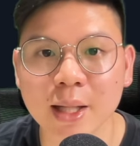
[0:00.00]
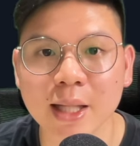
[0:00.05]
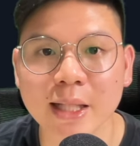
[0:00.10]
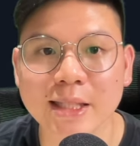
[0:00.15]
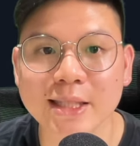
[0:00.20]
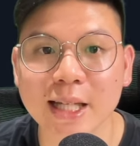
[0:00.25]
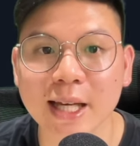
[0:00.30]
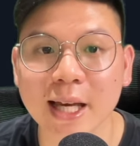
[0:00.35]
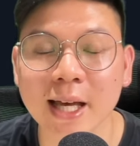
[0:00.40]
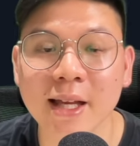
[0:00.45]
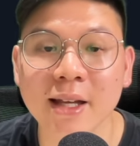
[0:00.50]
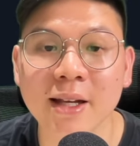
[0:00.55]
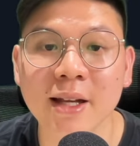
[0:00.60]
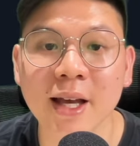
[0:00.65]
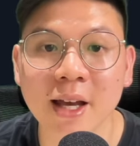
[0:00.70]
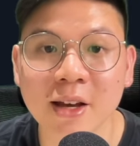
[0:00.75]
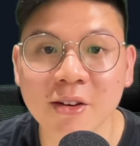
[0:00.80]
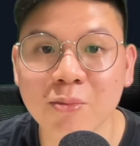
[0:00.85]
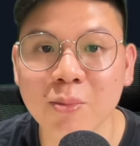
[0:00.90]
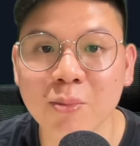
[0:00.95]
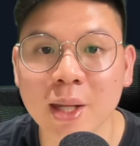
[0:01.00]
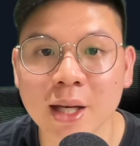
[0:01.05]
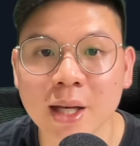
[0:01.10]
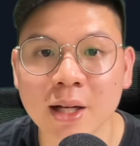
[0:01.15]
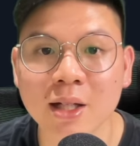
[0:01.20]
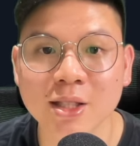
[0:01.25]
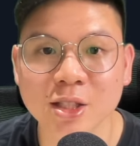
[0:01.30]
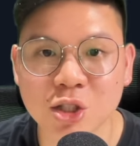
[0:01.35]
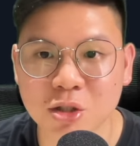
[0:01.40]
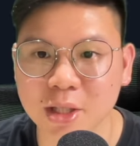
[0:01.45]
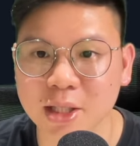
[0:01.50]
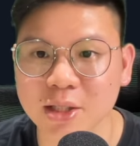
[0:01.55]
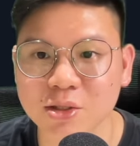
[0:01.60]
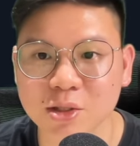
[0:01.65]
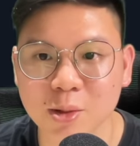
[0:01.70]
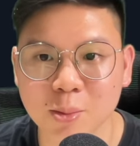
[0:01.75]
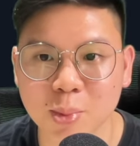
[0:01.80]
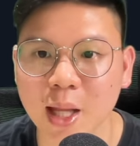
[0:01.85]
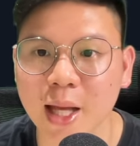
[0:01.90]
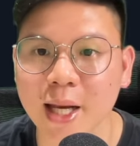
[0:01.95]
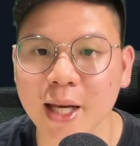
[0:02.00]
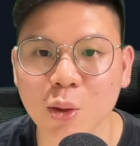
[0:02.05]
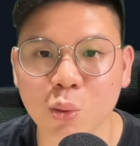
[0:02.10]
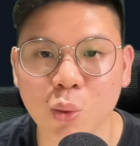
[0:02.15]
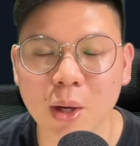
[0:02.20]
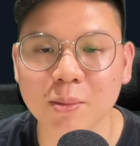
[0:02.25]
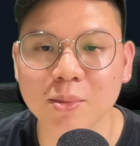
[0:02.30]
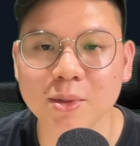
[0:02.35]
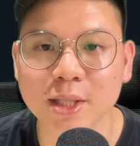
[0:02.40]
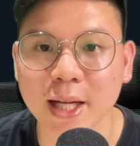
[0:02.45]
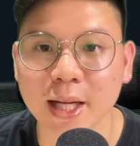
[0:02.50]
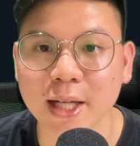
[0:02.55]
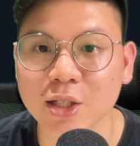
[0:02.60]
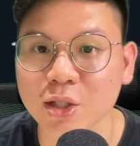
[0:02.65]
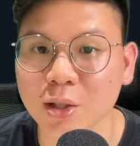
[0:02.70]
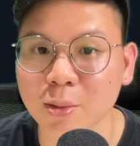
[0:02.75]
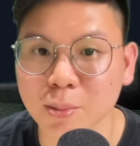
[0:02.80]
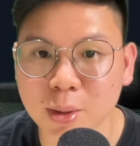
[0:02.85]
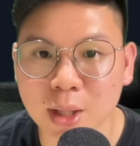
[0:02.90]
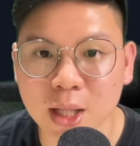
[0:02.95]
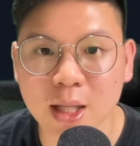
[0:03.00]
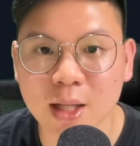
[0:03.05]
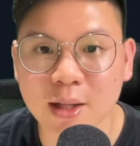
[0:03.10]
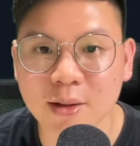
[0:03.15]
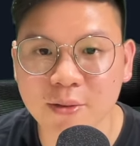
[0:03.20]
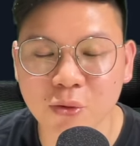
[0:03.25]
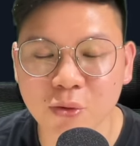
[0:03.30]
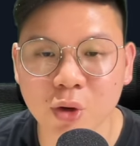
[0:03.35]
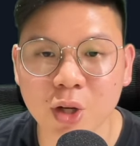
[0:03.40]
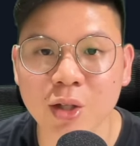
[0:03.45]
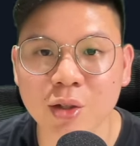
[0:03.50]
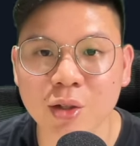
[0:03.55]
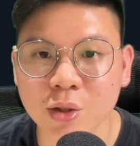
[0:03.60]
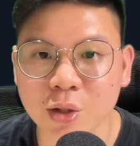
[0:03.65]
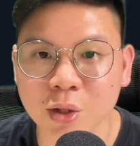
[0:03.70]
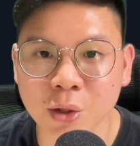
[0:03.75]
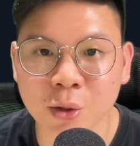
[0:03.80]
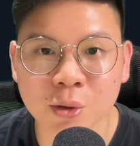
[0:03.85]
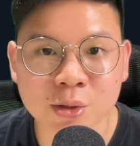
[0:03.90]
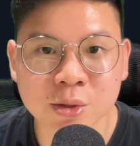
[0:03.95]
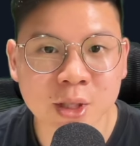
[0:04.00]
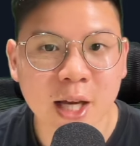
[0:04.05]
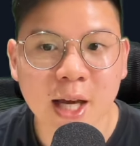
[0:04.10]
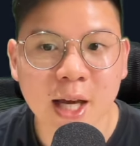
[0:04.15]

It's an FPL transfer planning website. It's completely free to use.